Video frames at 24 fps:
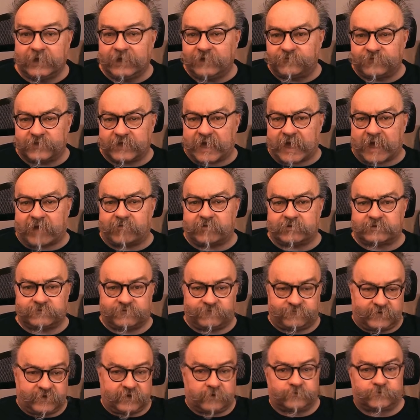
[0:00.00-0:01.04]
If the character
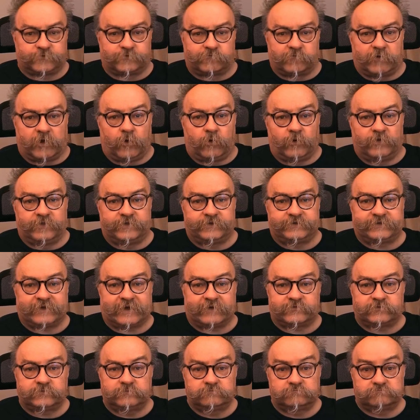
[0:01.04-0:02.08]
fails a roll in the
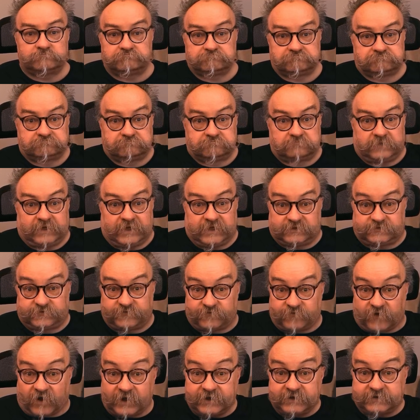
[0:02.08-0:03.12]
tavern, it's
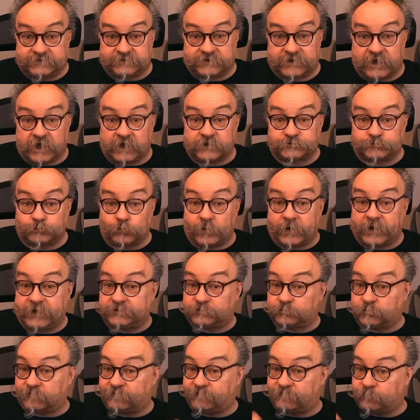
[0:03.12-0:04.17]
fine to cut away
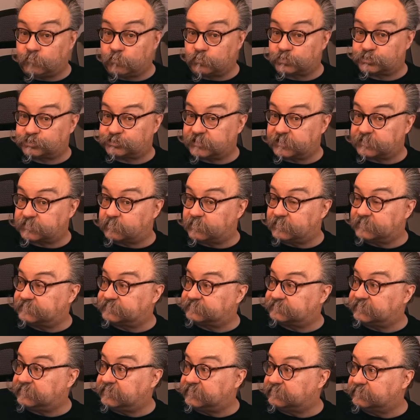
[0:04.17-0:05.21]
to a foreshadowing
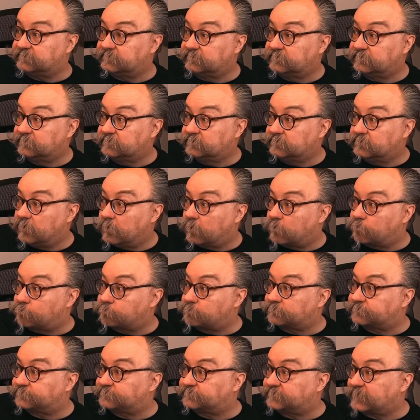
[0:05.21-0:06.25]
scene
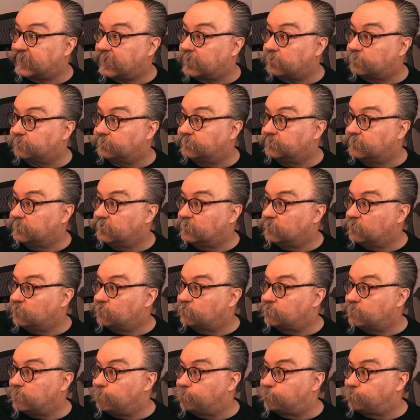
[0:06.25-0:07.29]
across town
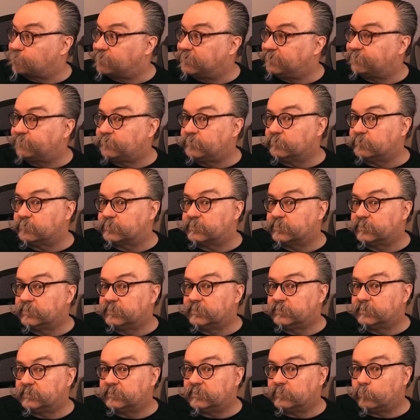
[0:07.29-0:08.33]
for a brief look
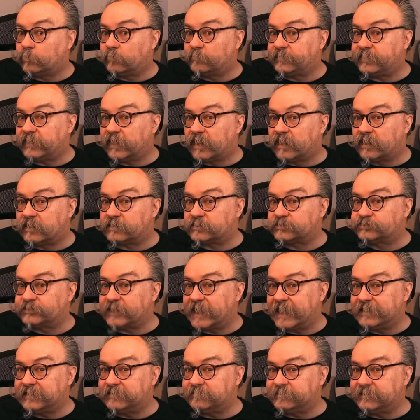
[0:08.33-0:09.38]
at what the arch
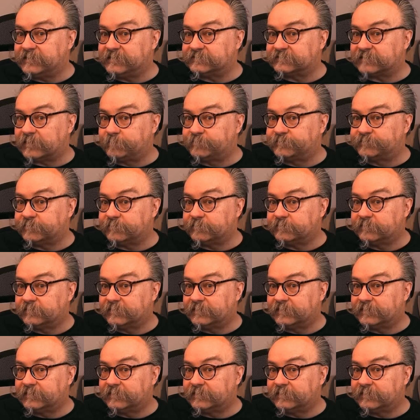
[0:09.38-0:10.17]
enemy is up to,